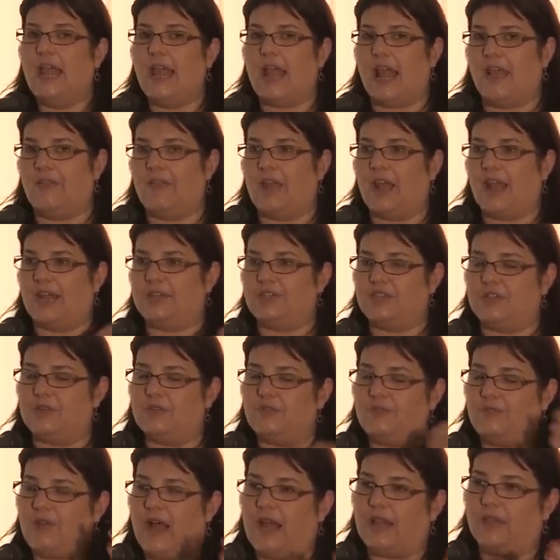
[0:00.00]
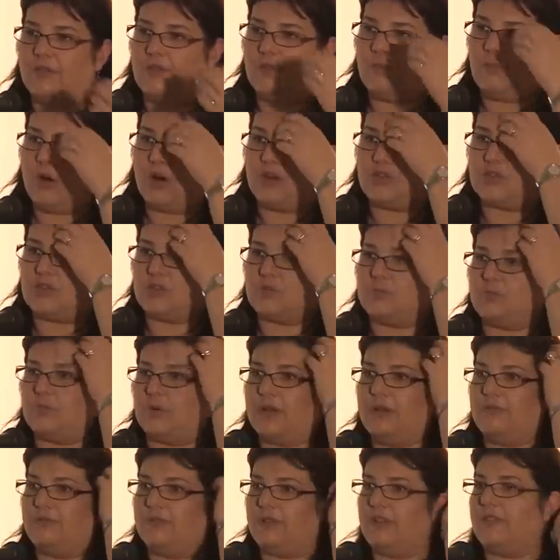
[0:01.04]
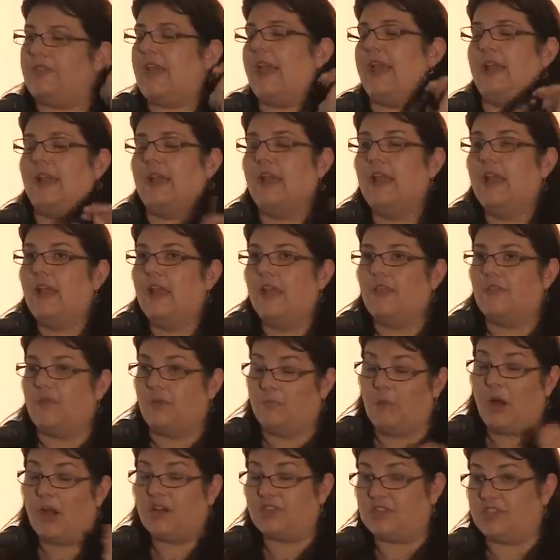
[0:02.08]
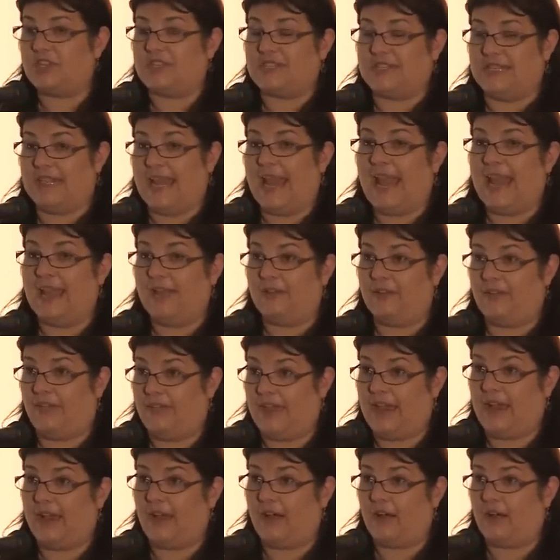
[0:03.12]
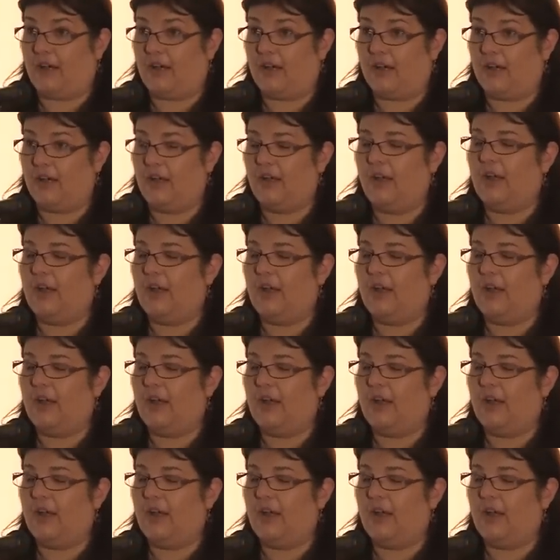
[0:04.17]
And then I do follow the marchers briefly. They the march doesn't end there.